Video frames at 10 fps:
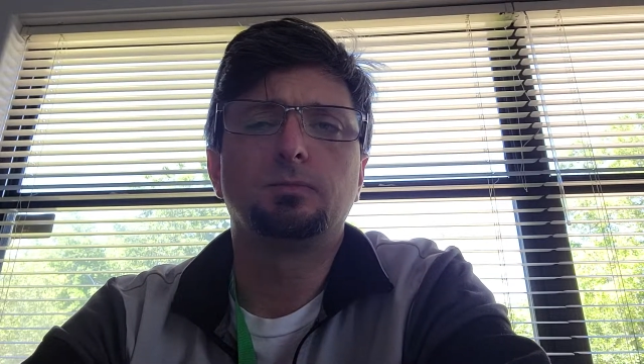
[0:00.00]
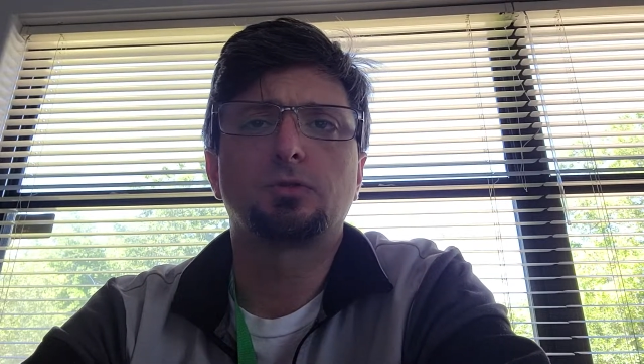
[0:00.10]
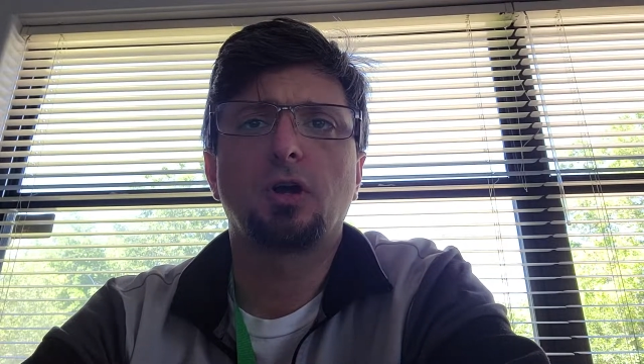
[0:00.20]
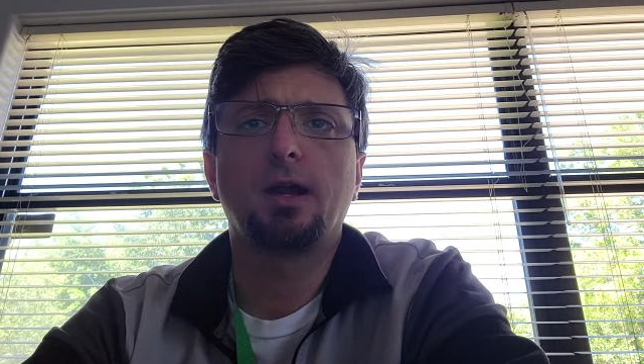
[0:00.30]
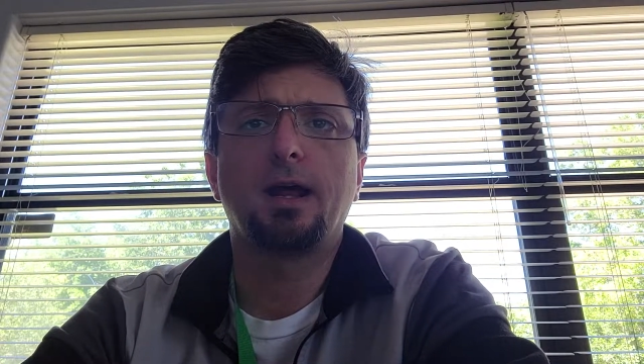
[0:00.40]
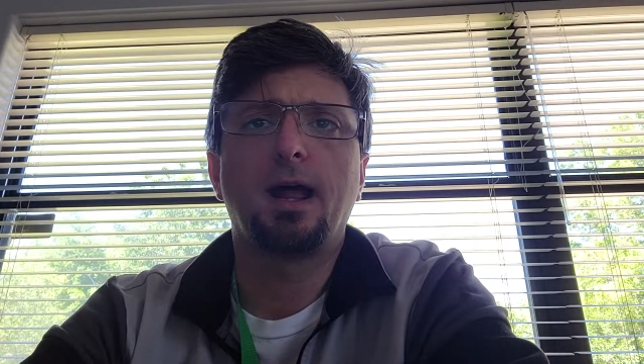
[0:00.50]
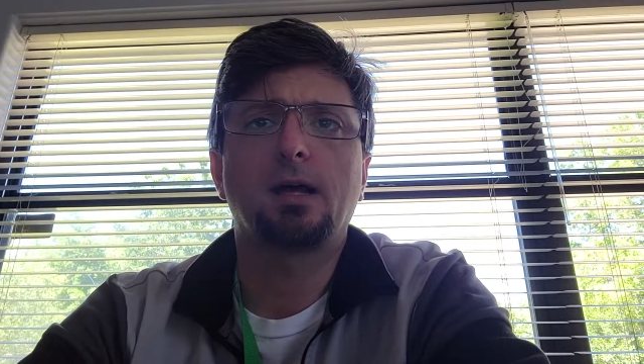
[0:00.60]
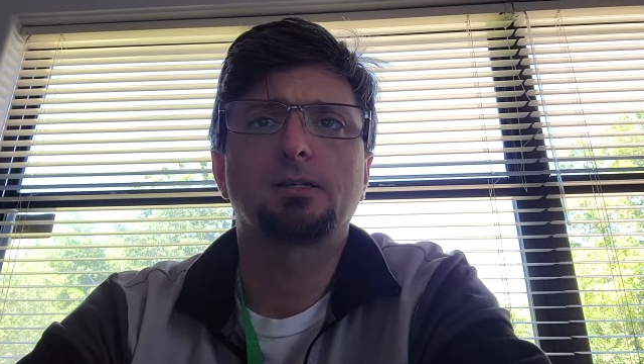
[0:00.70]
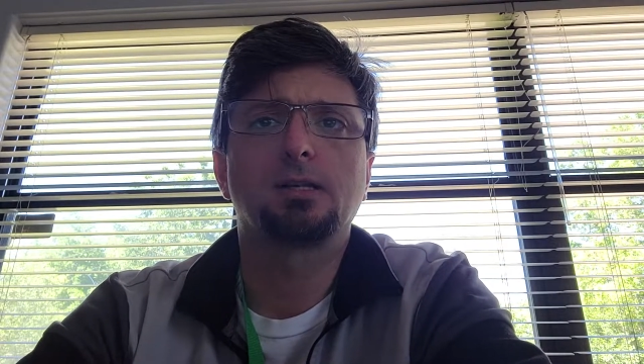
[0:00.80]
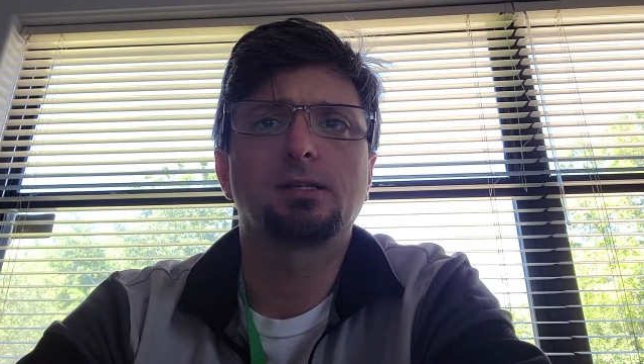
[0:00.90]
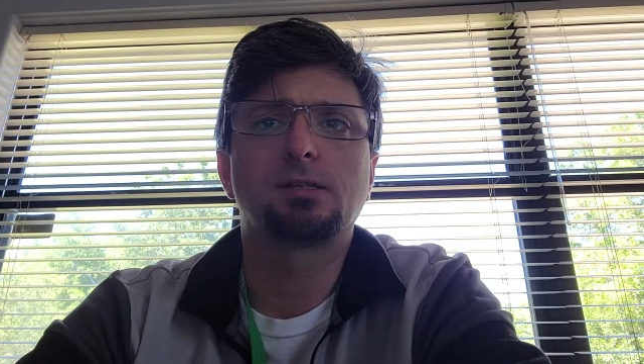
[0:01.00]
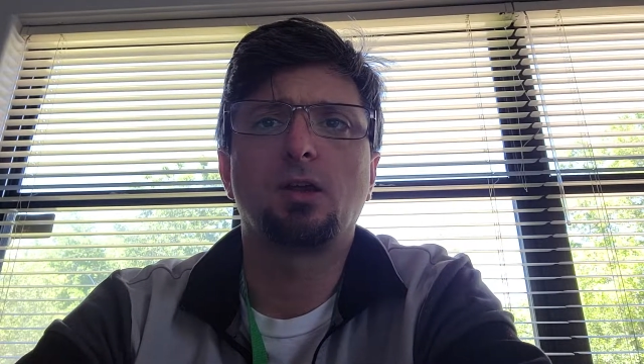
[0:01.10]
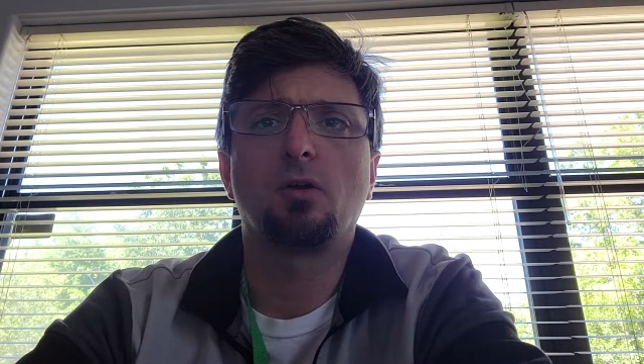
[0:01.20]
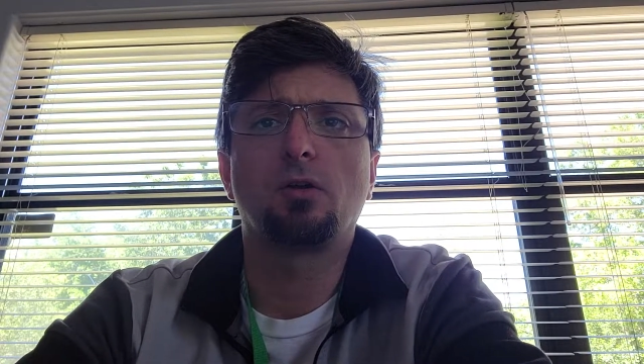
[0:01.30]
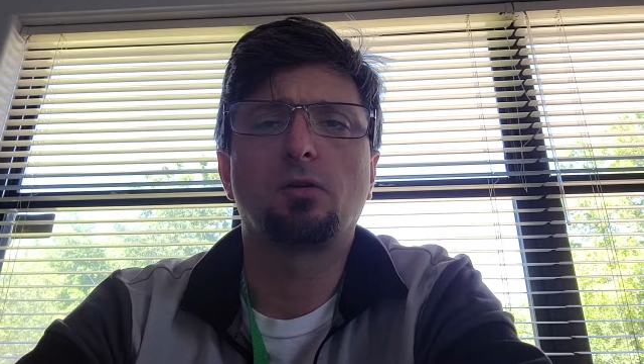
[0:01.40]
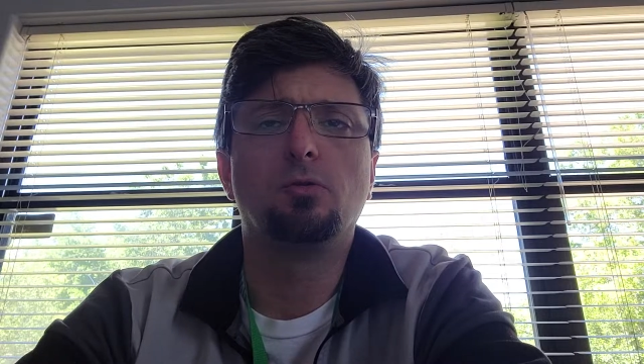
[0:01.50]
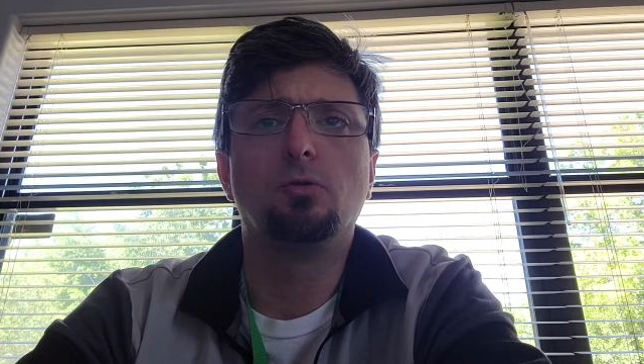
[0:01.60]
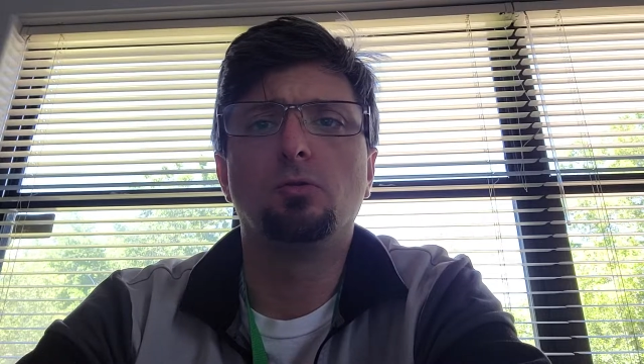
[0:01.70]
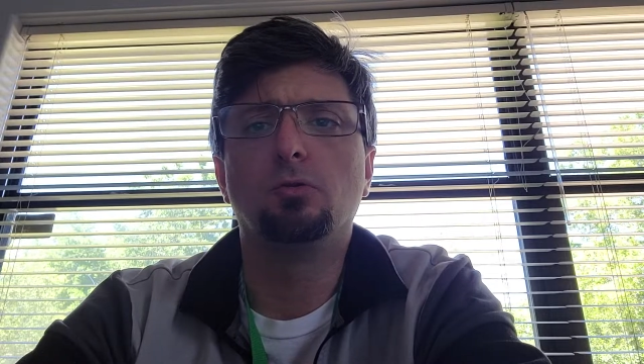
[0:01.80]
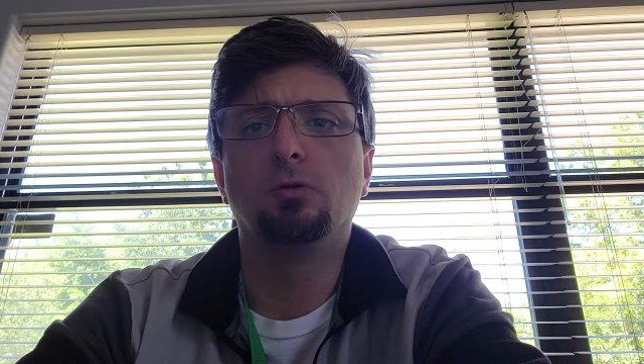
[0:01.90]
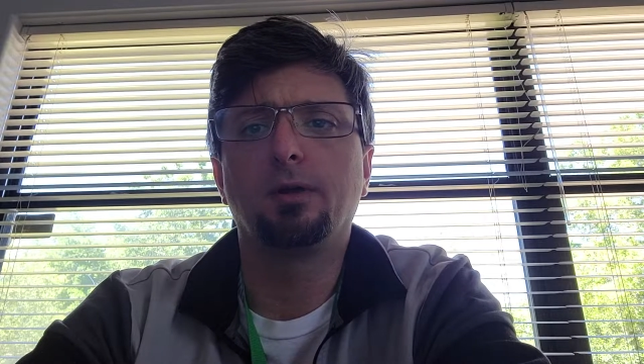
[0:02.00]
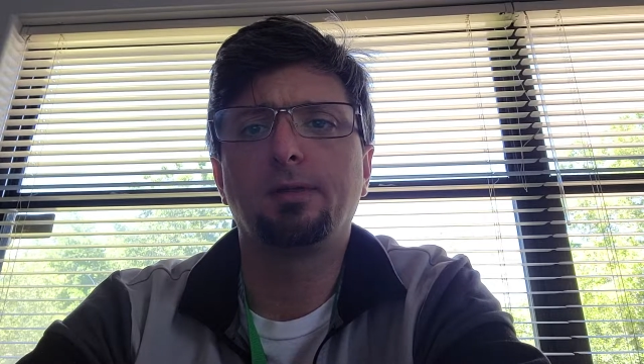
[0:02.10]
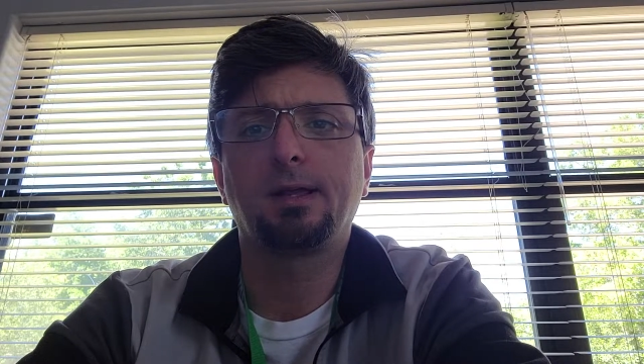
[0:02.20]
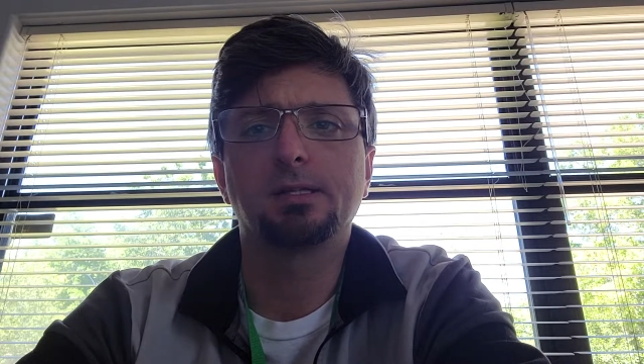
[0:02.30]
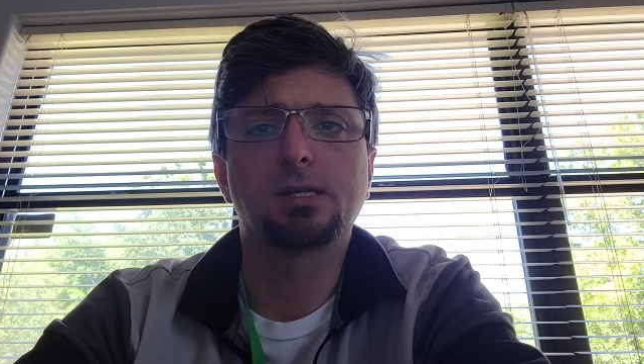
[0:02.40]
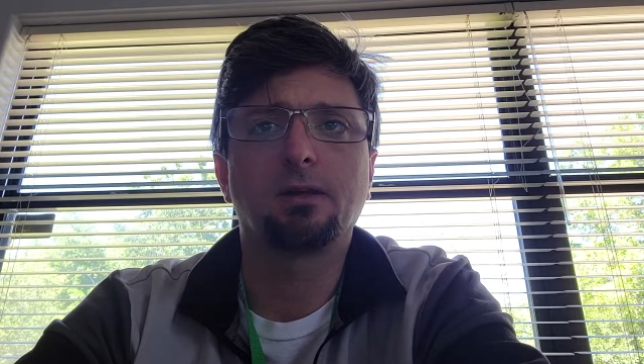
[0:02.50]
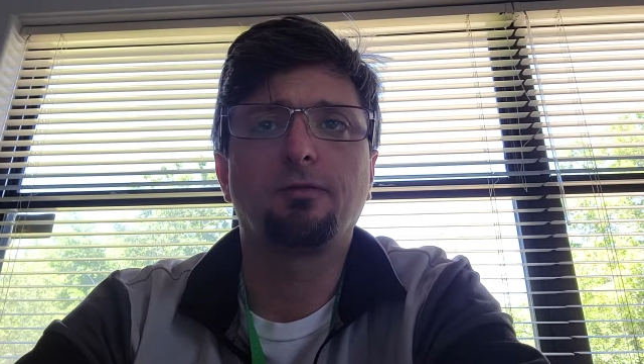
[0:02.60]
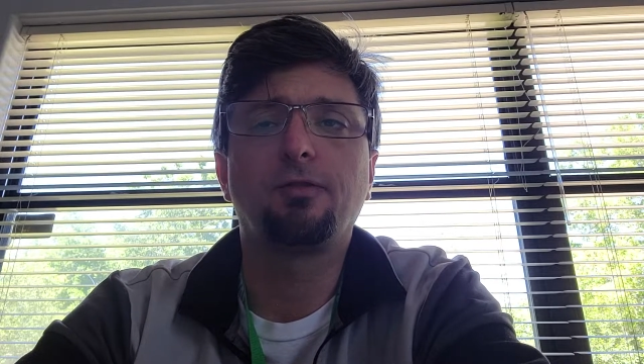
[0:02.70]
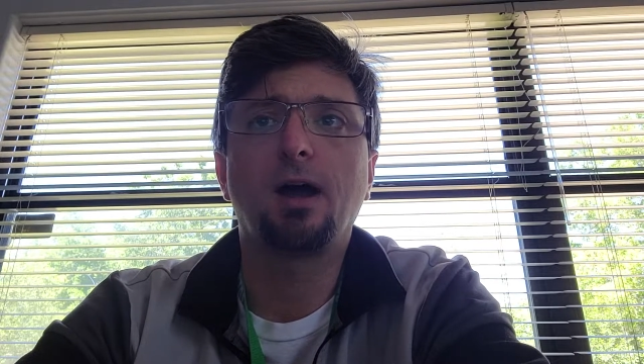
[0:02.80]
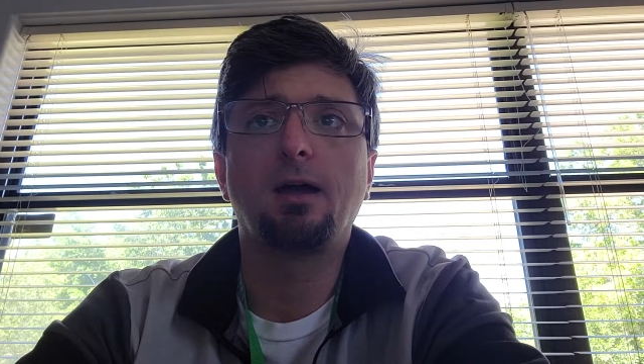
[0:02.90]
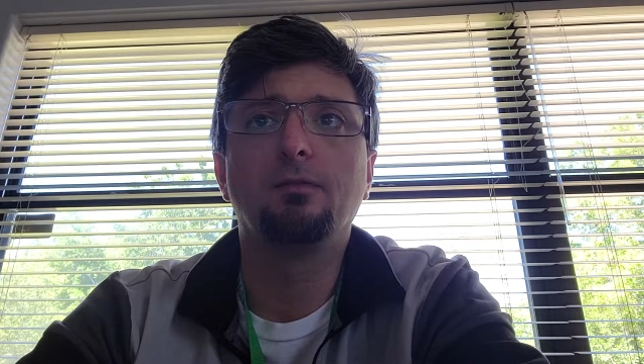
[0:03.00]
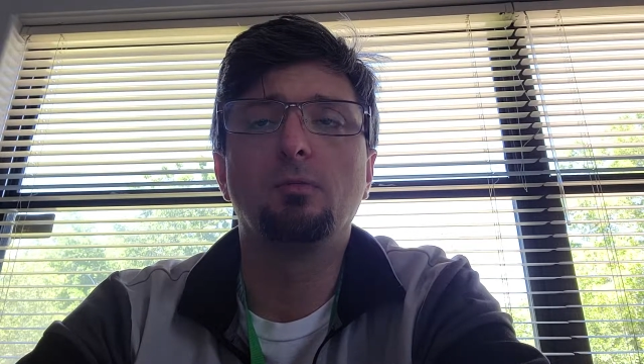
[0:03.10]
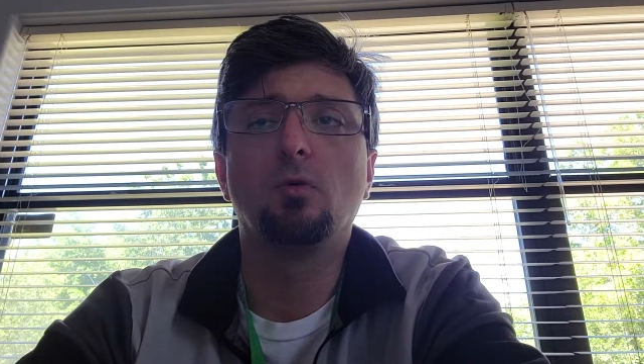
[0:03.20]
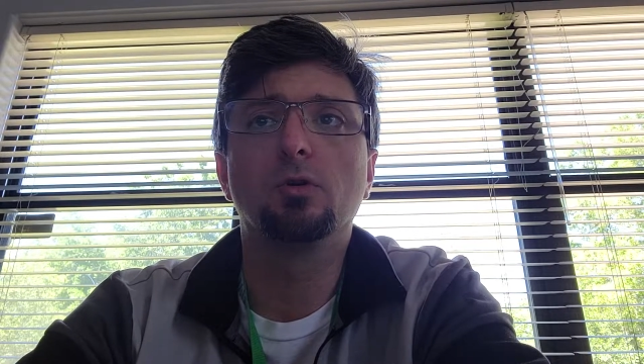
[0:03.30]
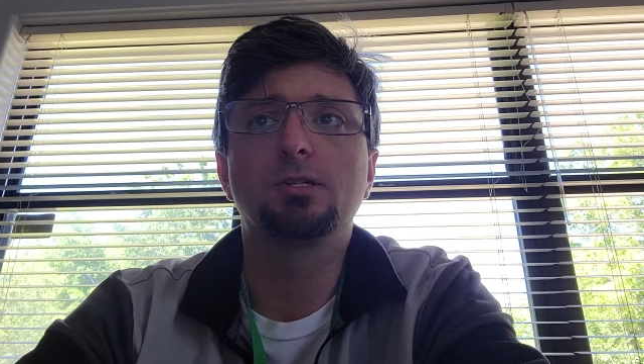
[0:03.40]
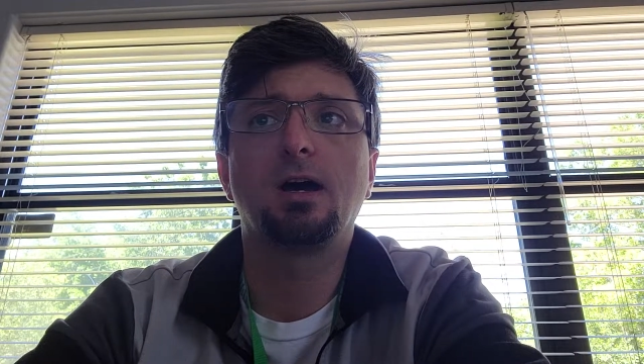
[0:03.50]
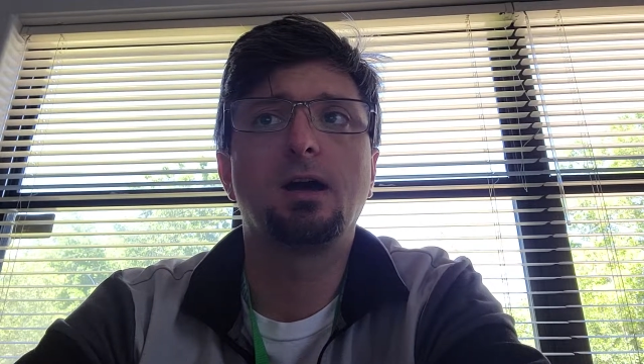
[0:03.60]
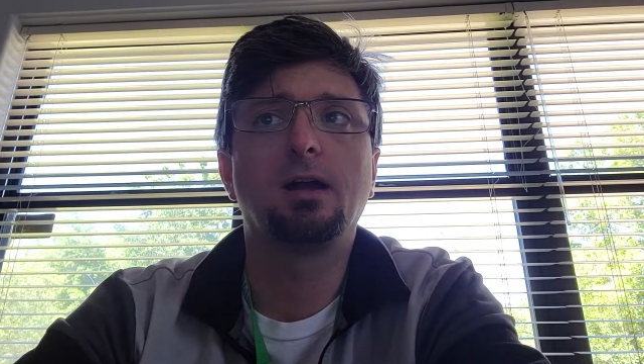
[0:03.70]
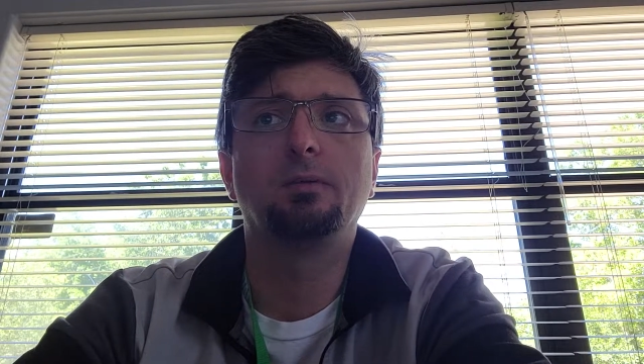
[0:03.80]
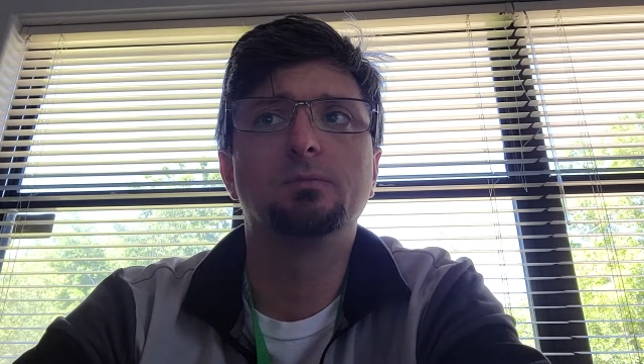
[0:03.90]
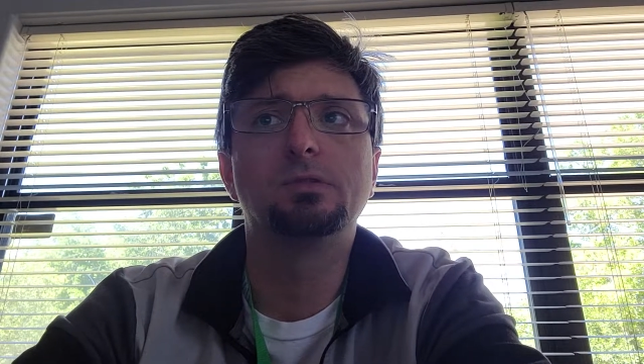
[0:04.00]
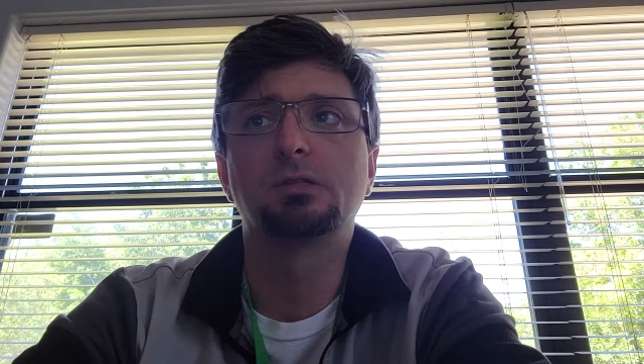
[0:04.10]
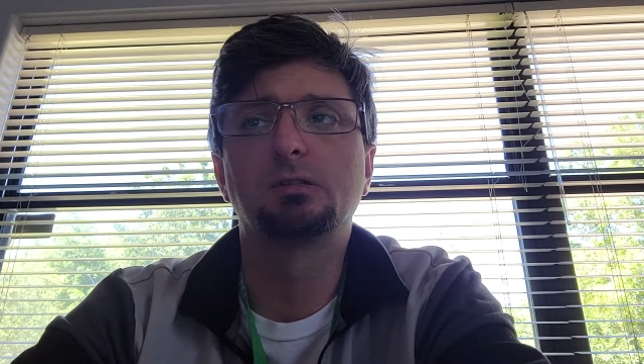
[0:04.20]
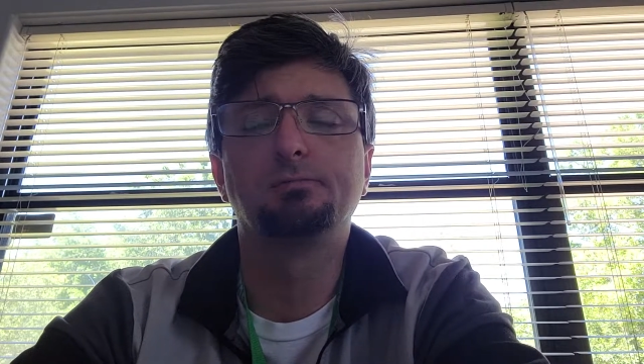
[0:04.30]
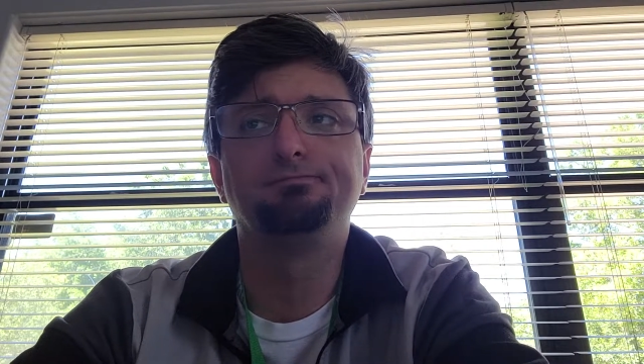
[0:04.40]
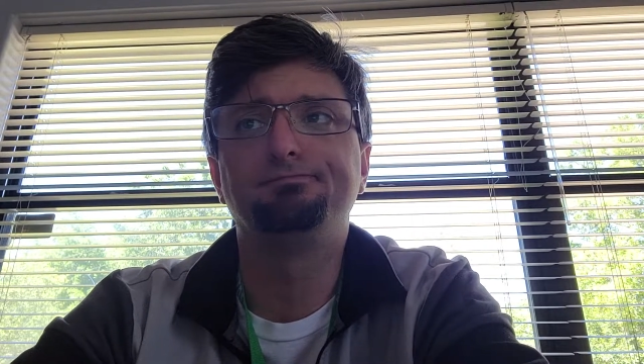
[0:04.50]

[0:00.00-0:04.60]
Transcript: try to access the article, I think it's like 5 or more times